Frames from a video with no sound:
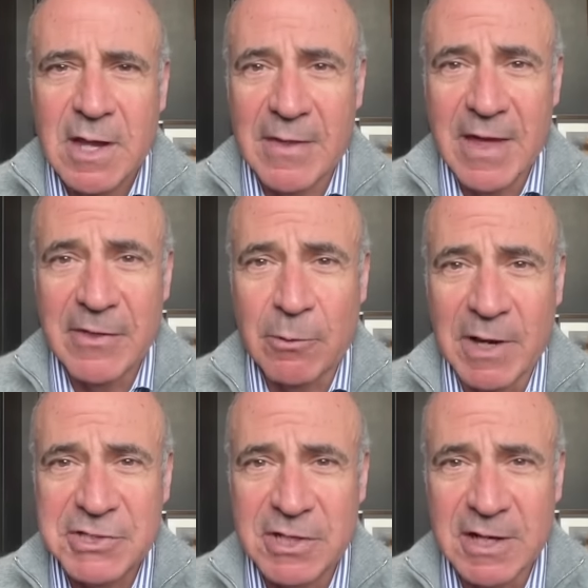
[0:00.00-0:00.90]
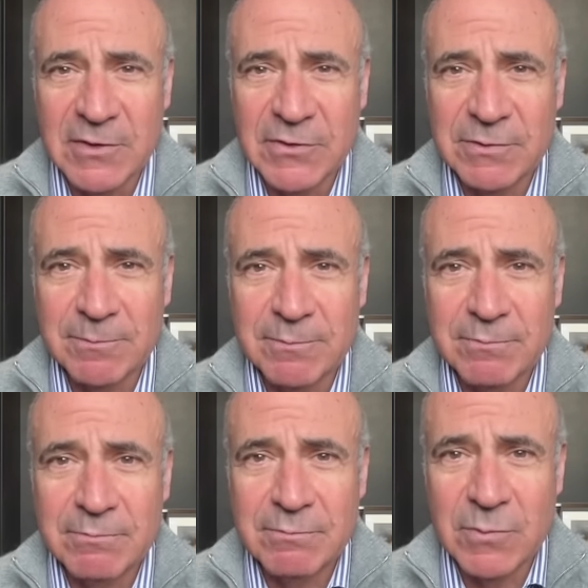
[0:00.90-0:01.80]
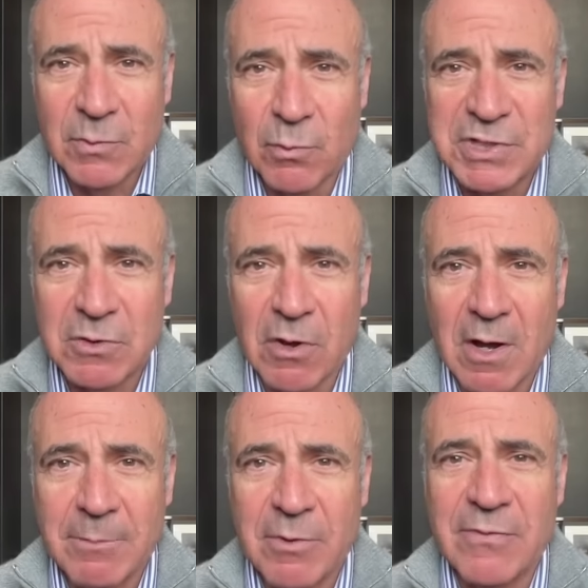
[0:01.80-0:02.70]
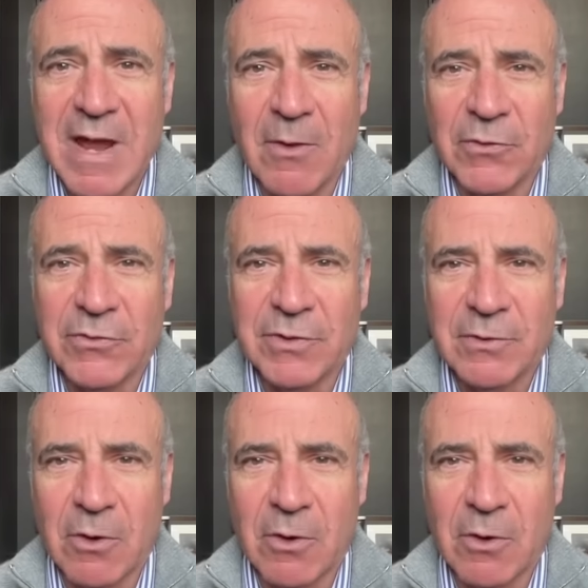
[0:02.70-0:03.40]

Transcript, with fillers: and then the question is, which law prevails,